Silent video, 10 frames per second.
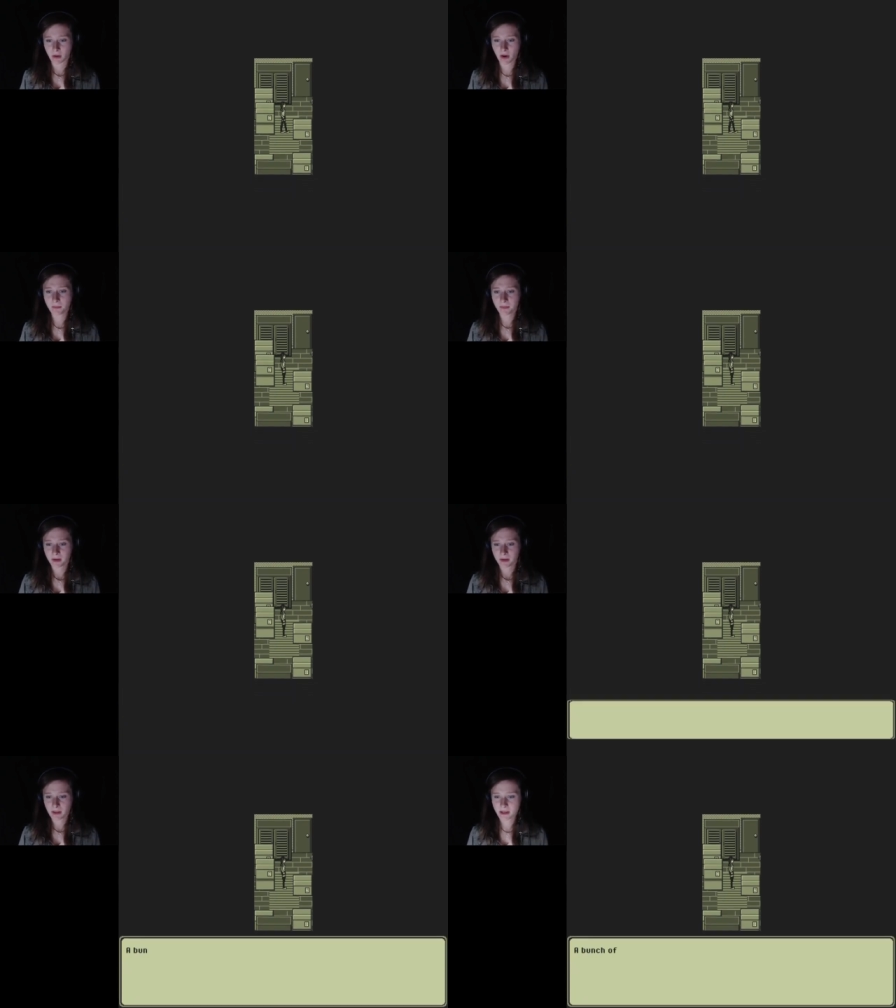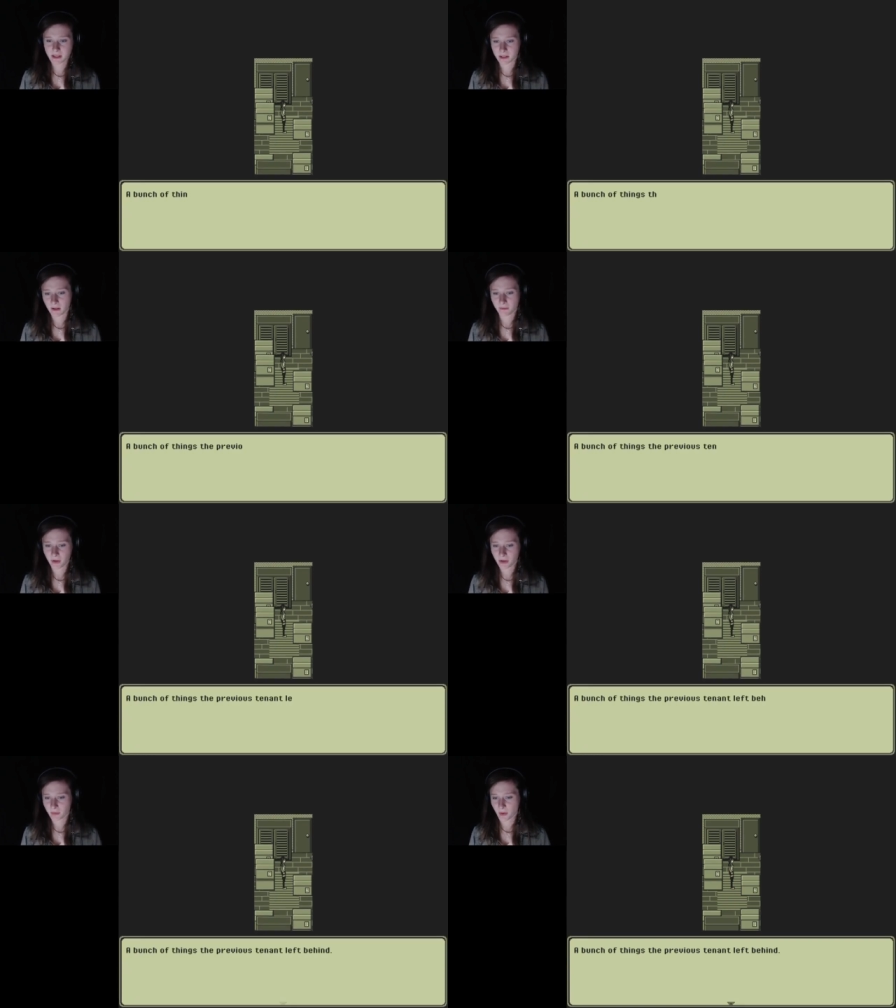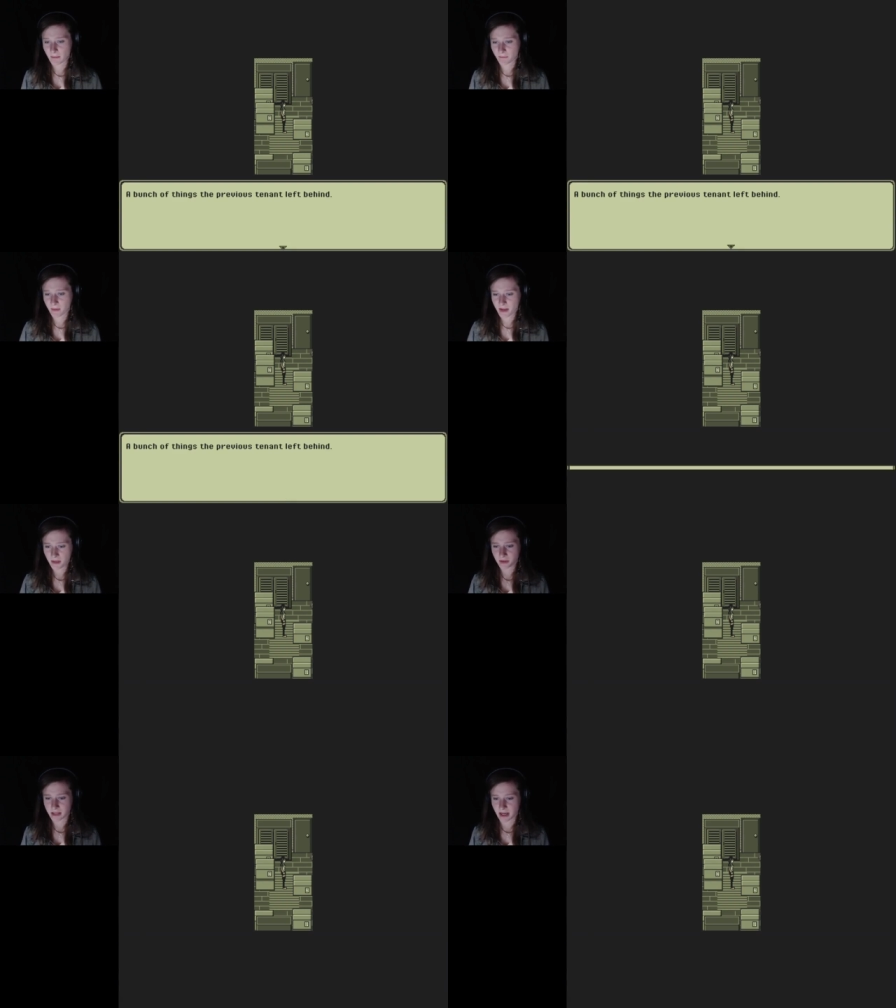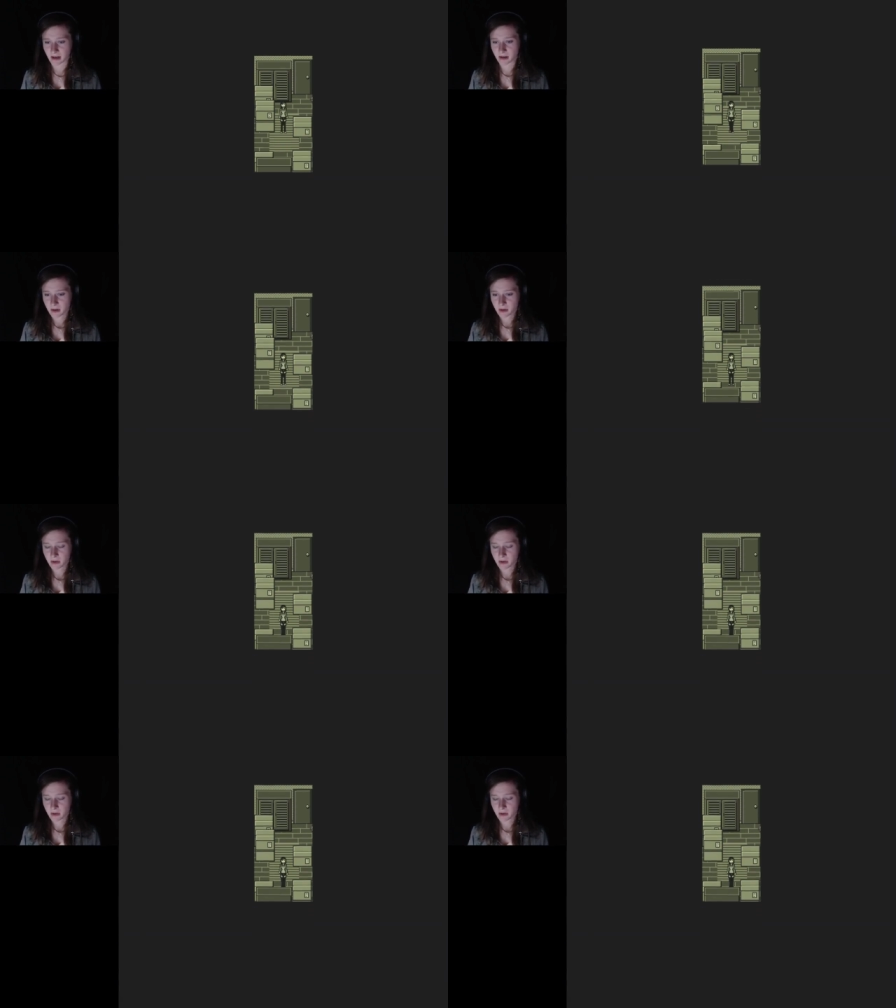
Nope, this is all full of crap from the other tenant.